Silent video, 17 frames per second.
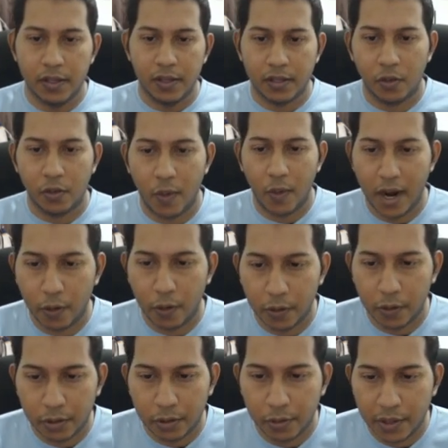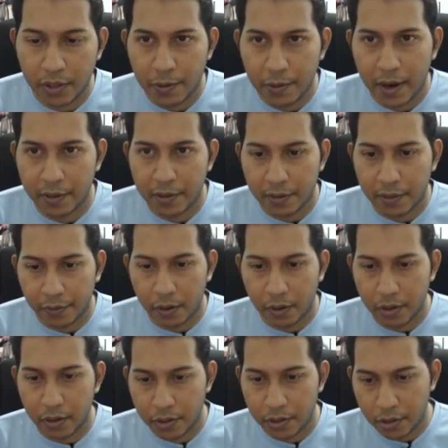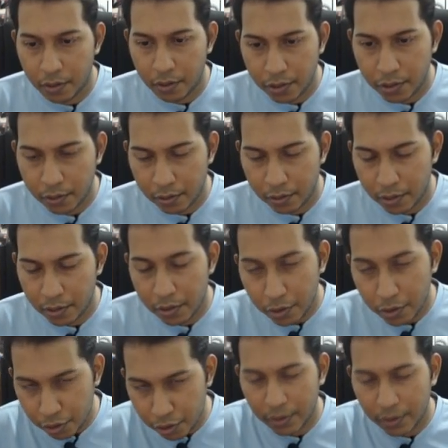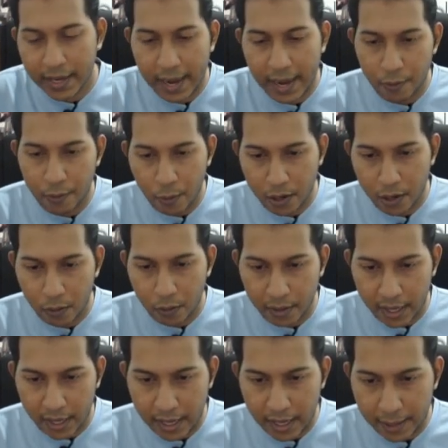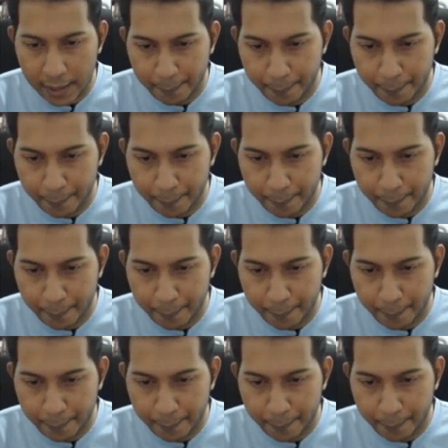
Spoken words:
So 1 over 2 divided with 4, you should get 1 over 8.